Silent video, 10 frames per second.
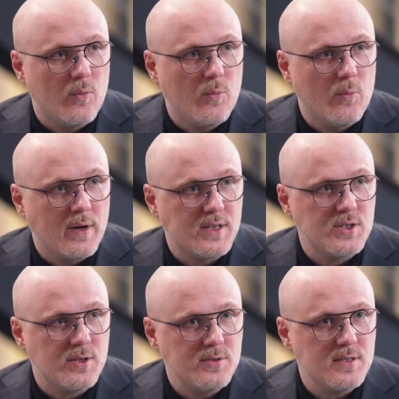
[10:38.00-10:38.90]

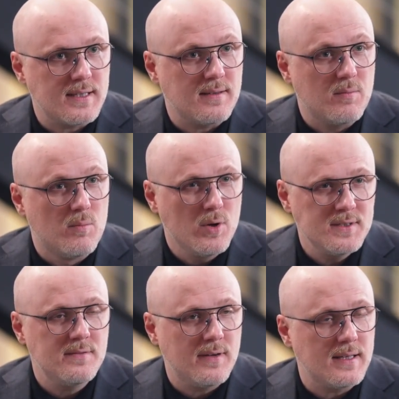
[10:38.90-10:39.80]
which uses
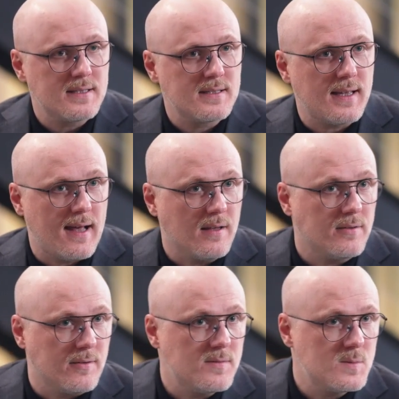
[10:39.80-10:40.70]
most advanced
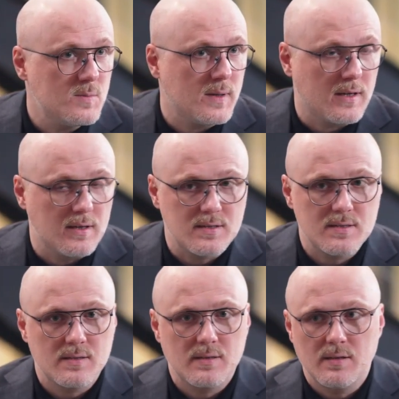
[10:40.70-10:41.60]
algorithms,
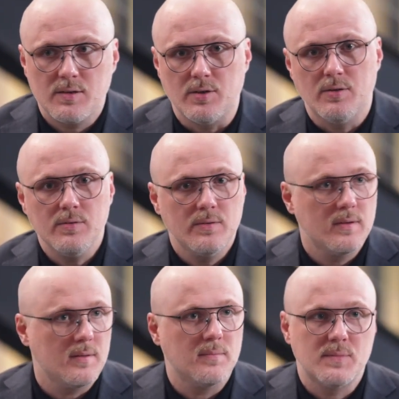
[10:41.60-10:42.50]
because
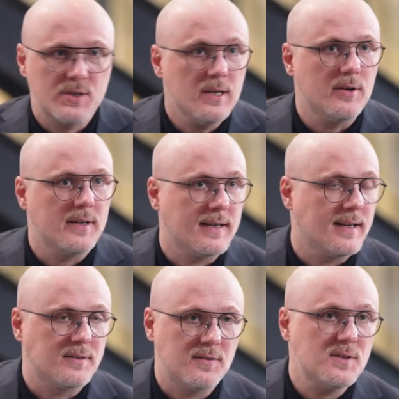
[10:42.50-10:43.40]
the machine learning and
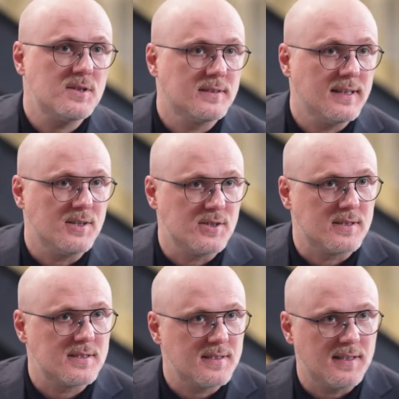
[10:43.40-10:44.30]
artificial
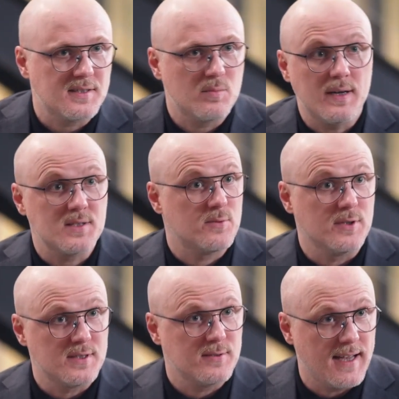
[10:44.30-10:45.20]
intelligence, it's a
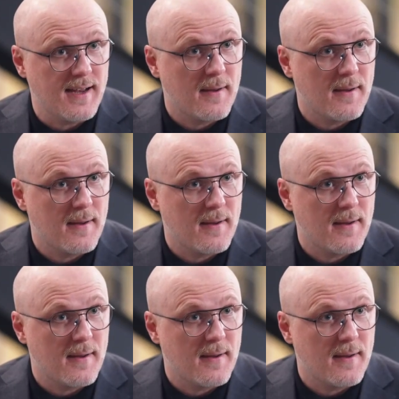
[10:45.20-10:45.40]
buzzword today.